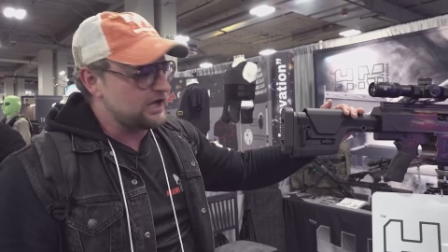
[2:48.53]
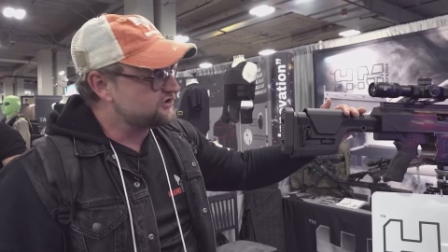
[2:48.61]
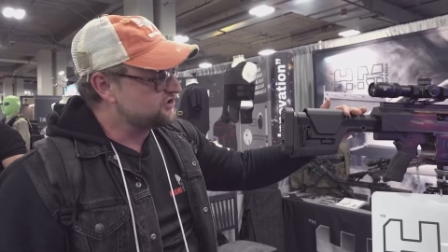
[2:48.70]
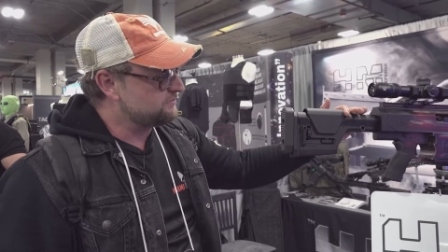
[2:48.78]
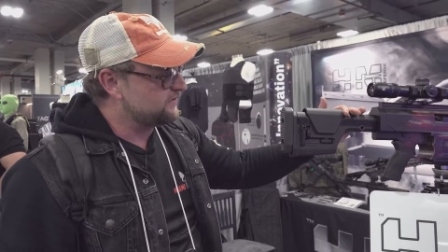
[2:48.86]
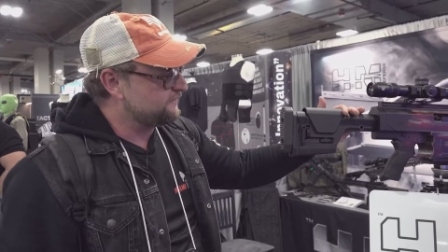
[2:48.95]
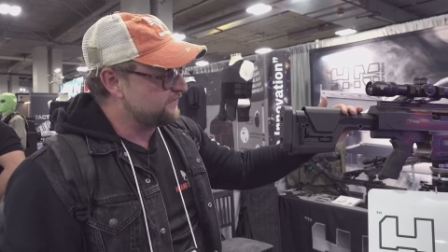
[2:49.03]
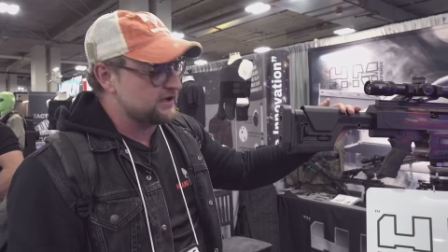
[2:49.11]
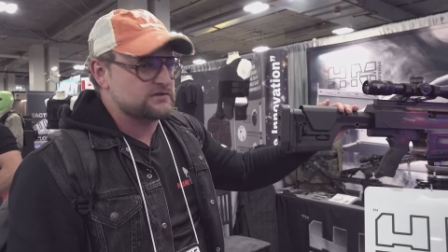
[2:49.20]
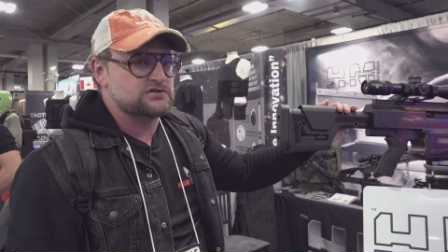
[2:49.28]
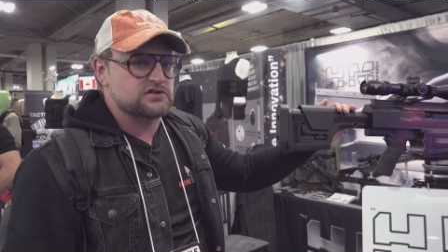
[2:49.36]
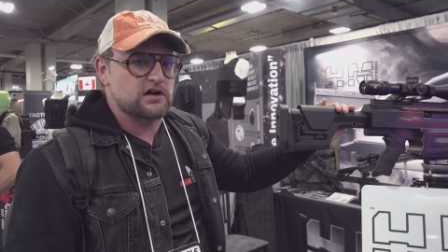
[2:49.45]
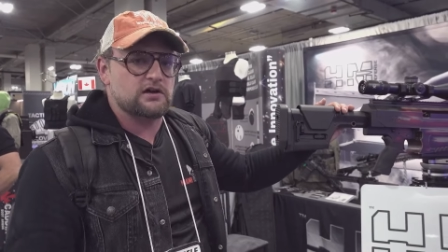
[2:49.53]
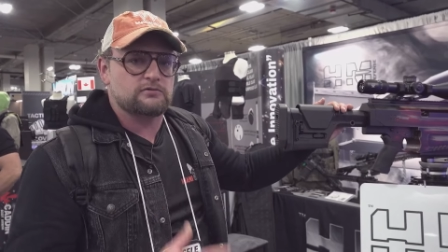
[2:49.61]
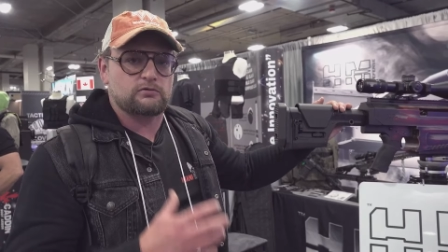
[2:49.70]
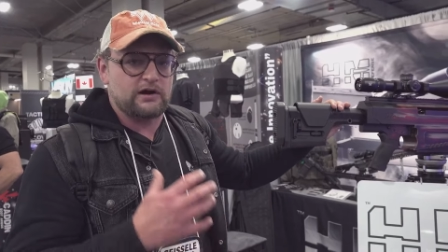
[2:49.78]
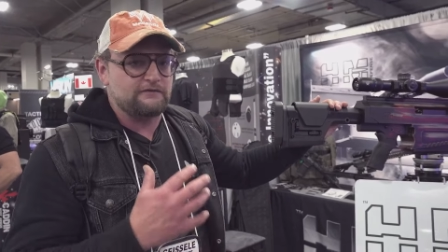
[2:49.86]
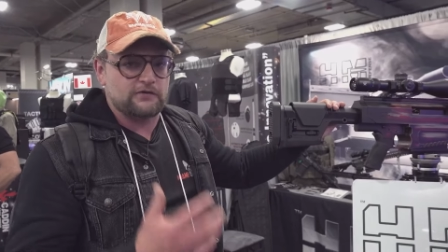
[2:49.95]
H M Defense, uh,
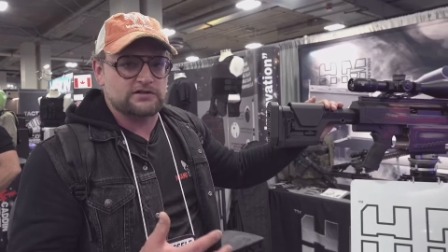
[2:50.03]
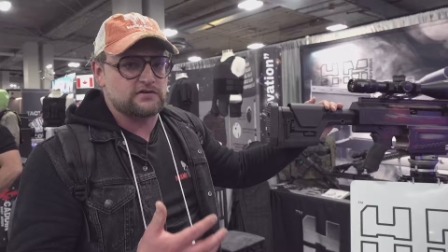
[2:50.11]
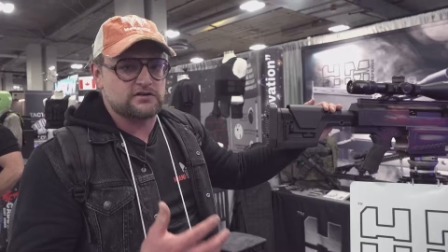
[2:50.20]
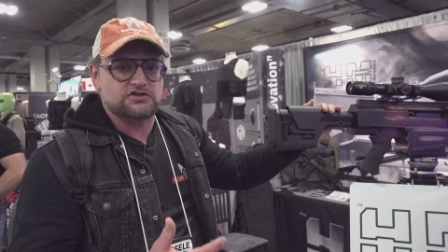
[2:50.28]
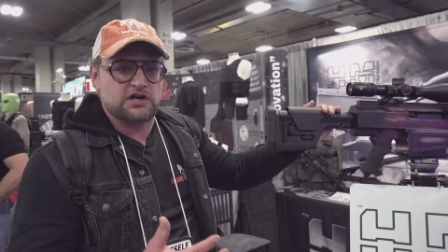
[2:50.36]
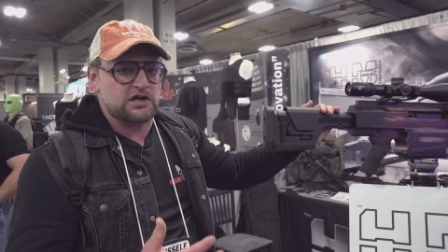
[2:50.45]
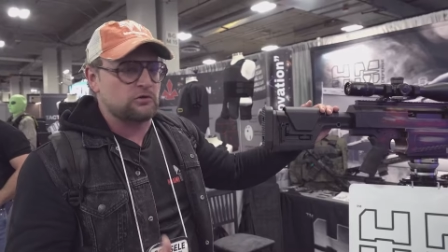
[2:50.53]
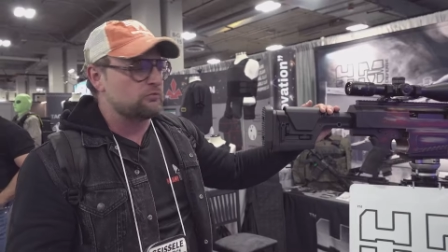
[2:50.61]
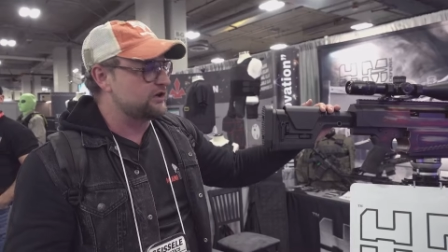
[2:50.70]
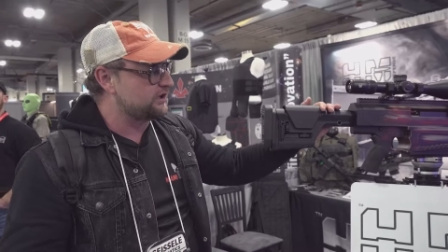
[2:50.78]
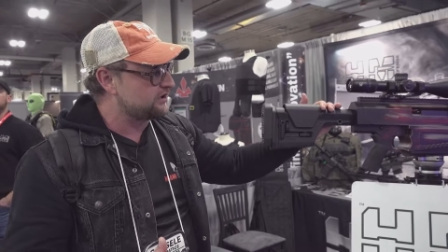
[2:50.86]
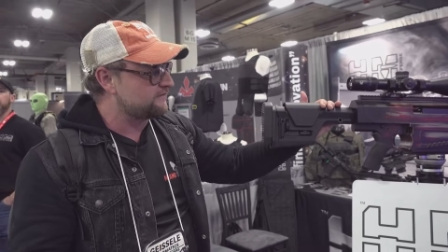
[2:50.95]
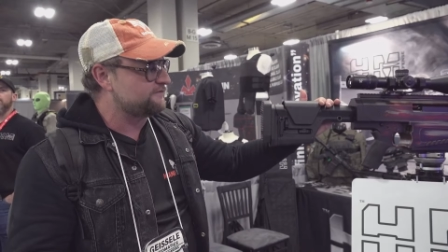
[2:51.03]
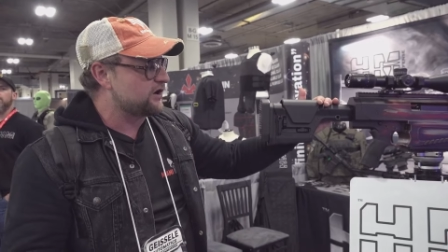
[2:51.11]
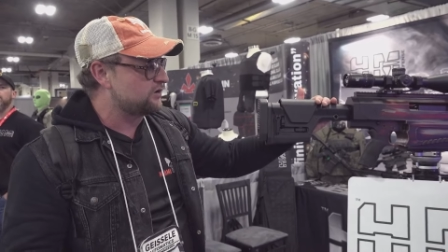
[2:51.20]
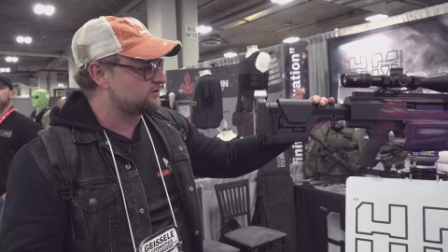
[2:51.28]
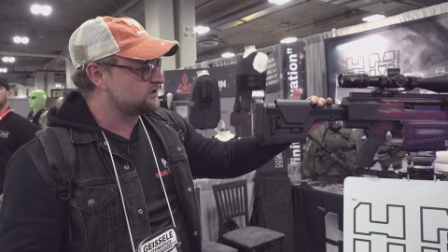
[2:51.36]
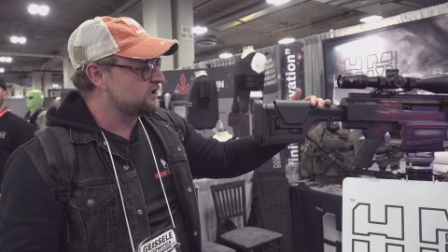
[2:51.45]
great friends of the channel, really good
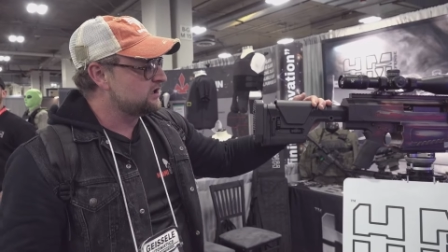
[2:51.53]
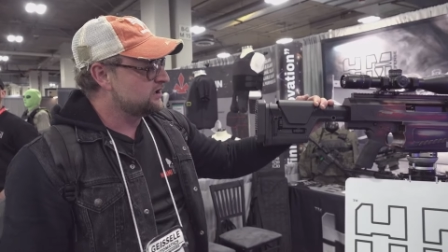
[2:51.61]
folks.